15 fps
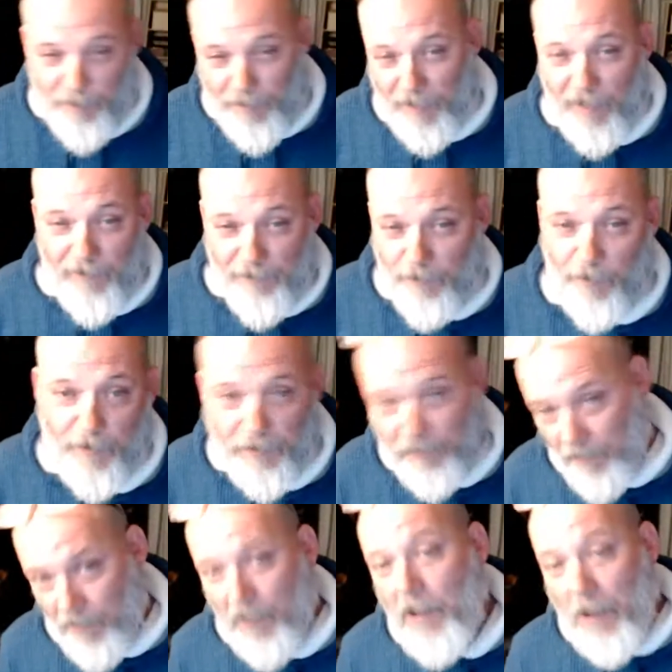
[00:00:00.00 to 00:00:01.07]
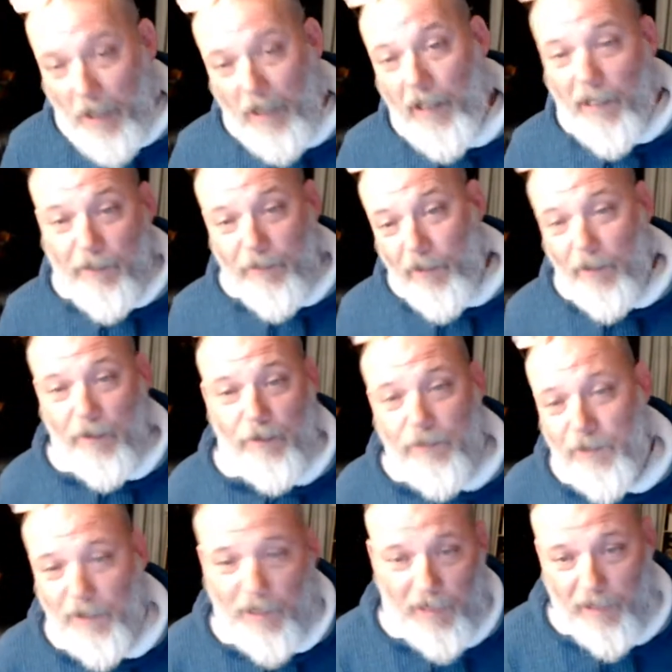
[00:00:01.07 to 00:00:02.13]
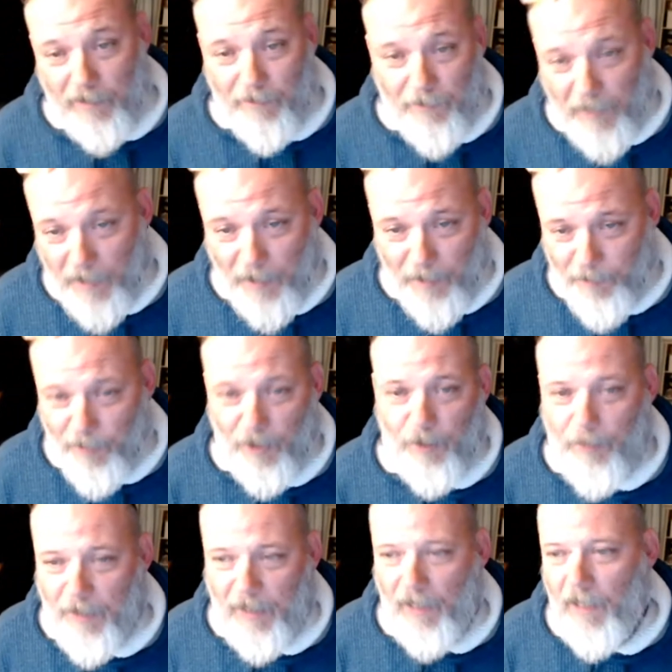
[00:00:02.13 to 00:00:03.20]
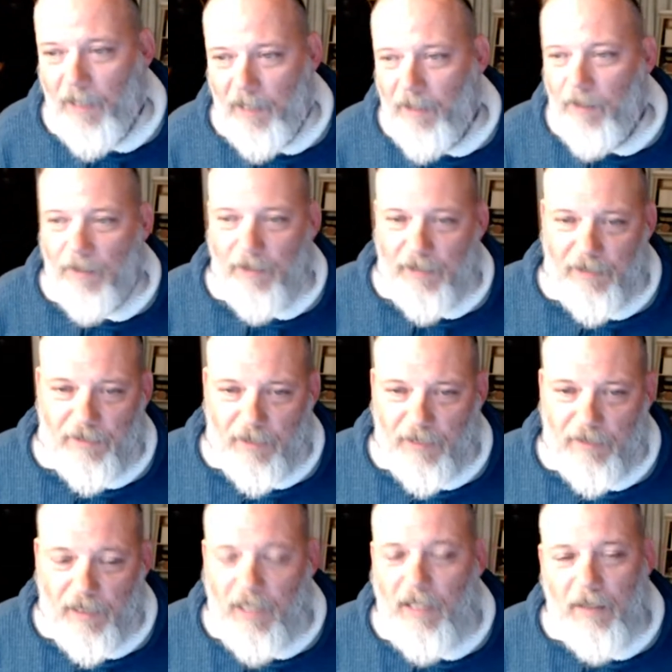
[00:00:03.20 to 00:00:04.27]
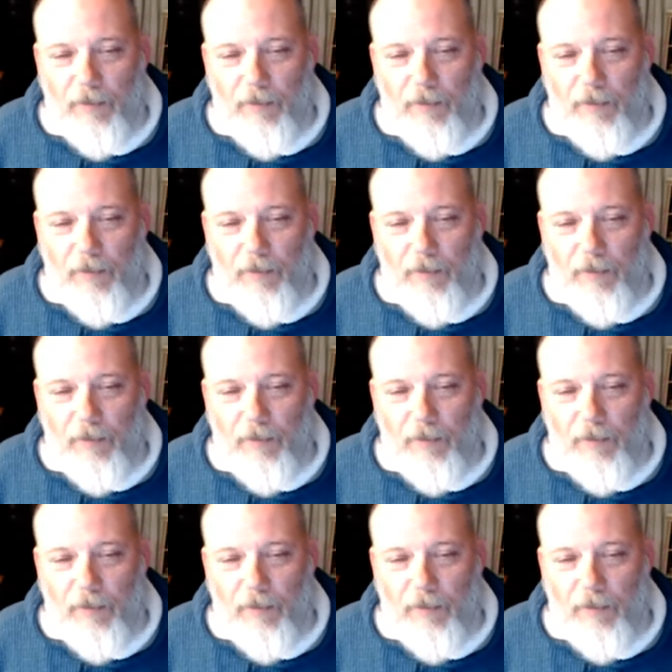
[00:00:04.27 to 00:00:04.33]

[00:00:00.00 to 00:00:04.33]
to pay for it. I like roads and I like the fire department. I like all these things.